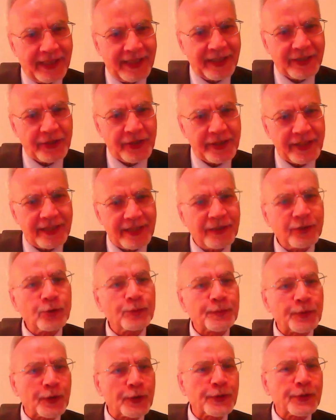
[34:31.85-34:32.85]
electricity
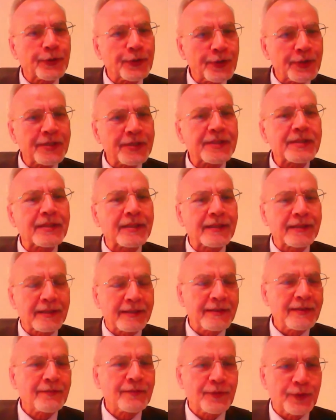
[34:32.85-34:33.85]
to produce
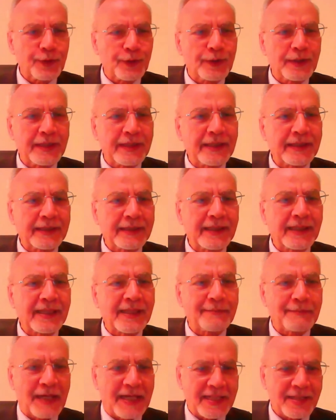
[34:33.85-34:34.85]
fuel
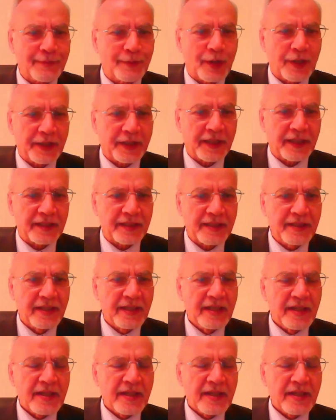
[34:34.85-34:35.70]
in a mass market.